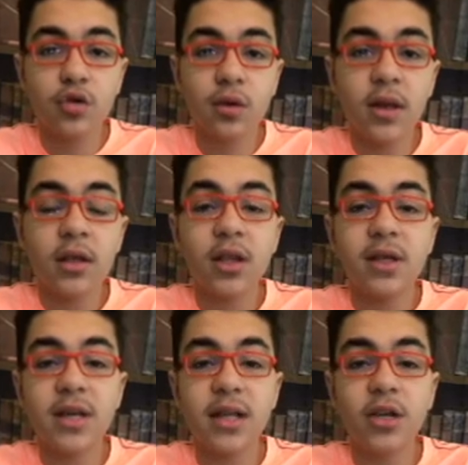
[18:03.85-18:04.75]
then
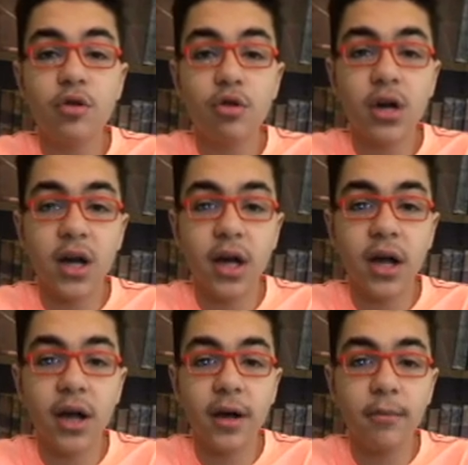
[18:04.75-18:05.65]
Sadie took
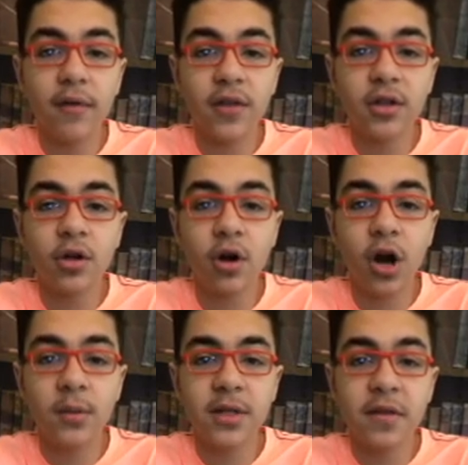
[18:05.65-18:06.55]
Muffin in her
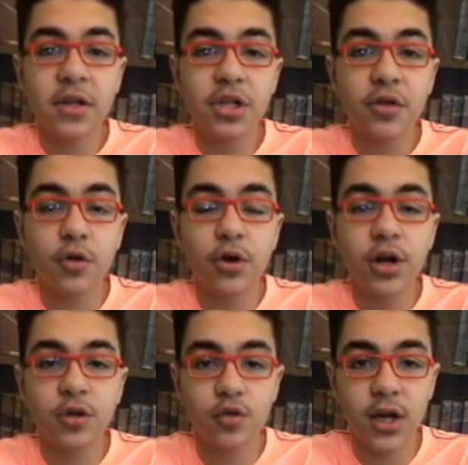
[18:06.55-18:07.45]
arms and then she threw her
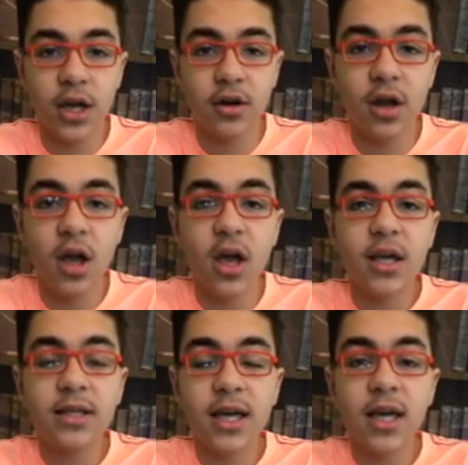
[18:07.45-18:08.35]
into the air,
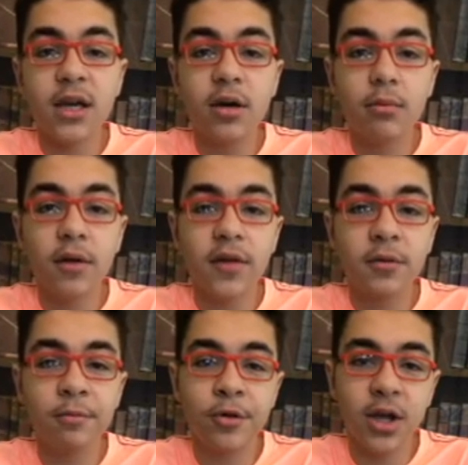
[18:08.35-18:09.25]
saying, "Muffin,
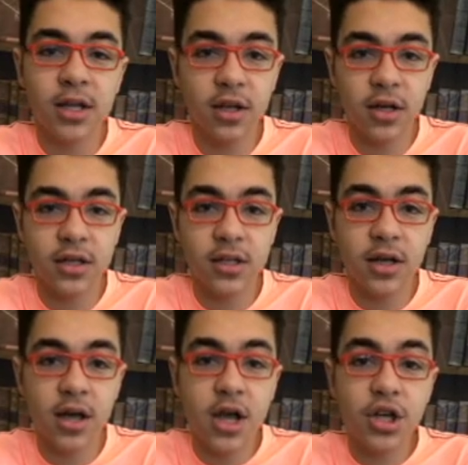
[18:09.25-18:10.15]
protect us."
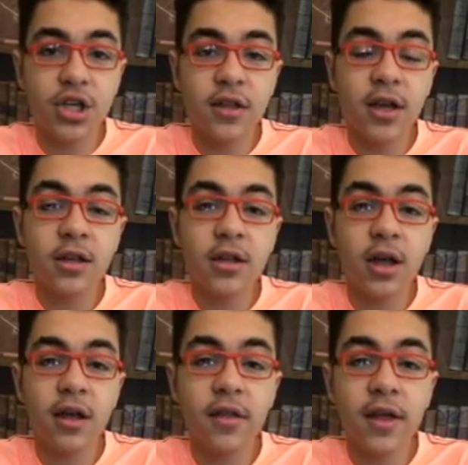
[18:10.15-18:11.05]

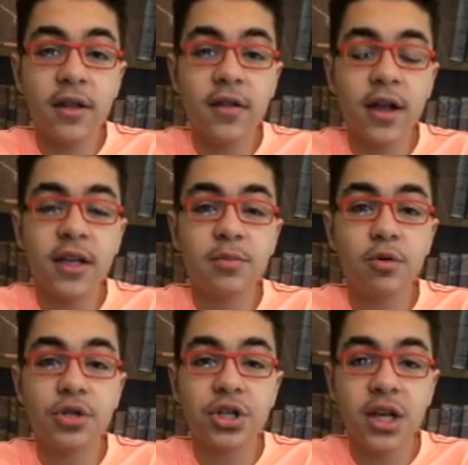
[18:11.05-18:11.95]
Then an
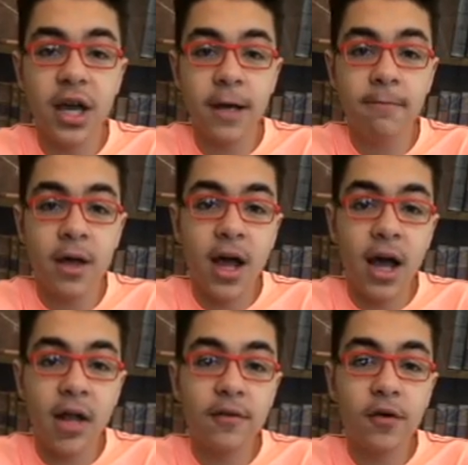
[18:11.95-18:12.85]
explosion came,
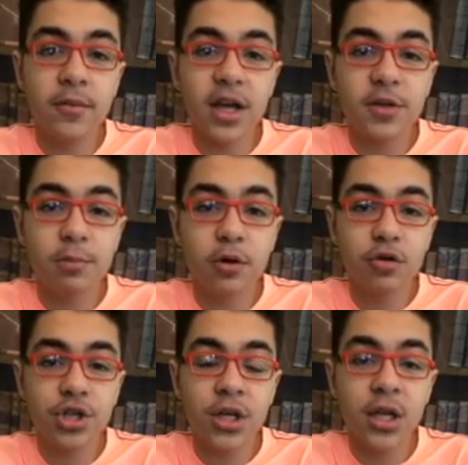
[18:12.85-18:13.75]
and from the
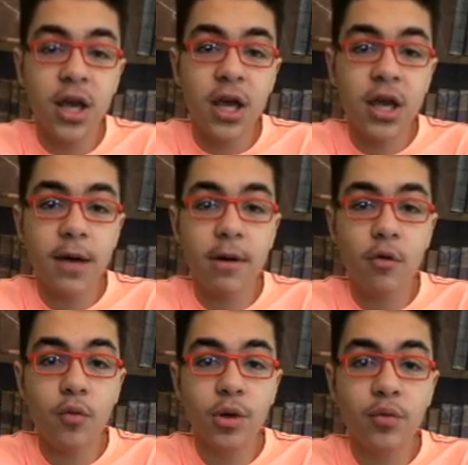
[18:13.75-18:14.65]
explosion came a
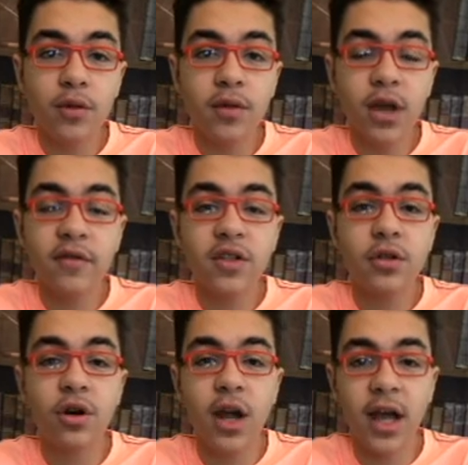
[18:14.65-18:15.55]
woman with knives in
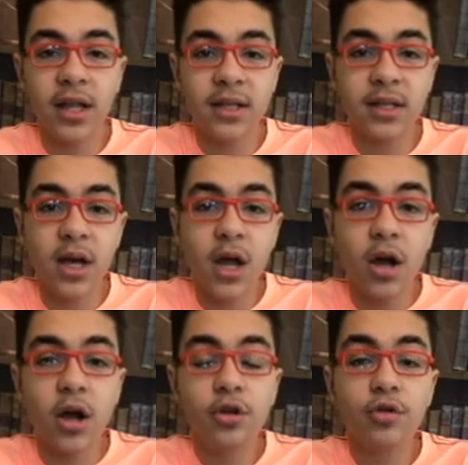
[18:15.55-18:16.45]
her hands.
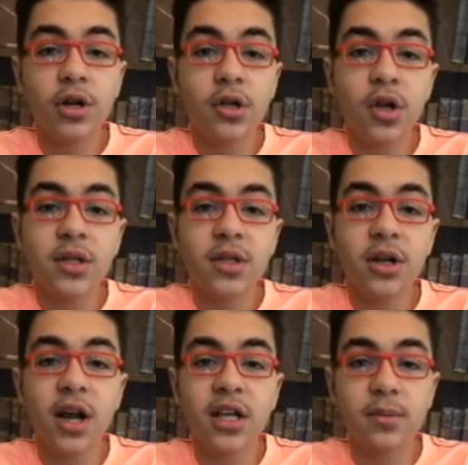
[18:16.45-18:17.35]
Carter recognized her
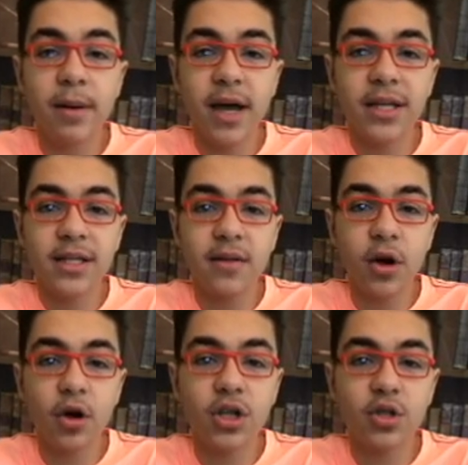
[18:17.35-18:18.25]
as Bast, the
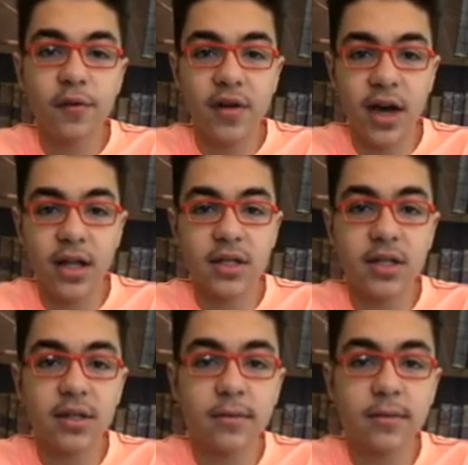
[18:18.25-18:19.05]
goddess of cats.